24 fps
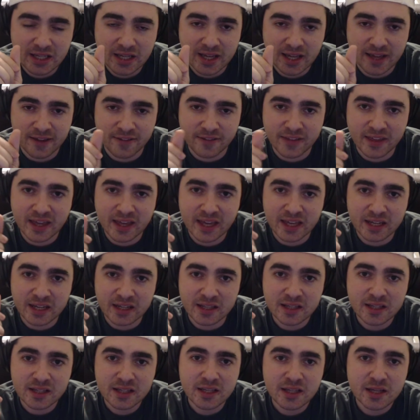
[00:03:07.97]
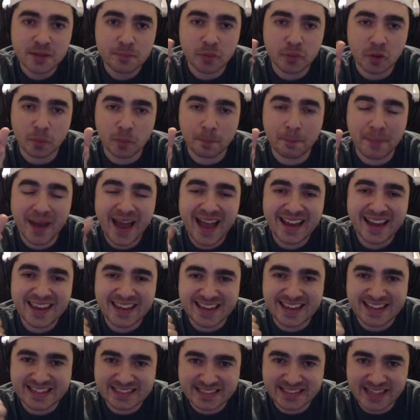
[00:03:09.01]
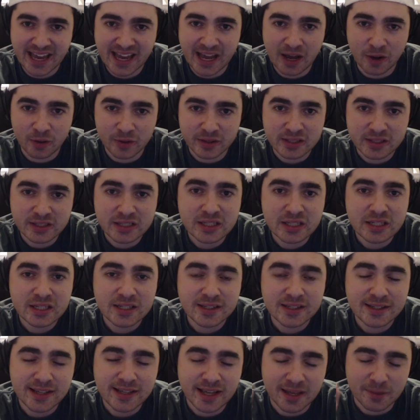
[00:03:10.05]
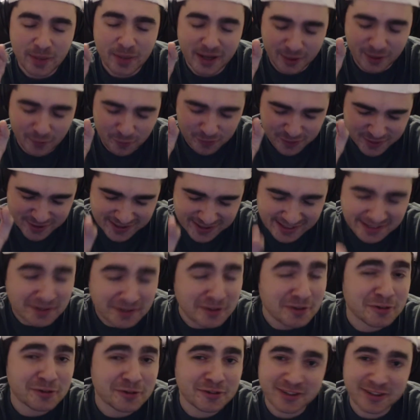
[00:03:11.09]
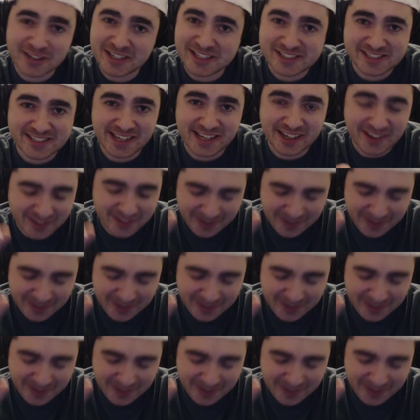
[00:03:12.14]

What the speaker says: and then pull back and down and make a single ra sound.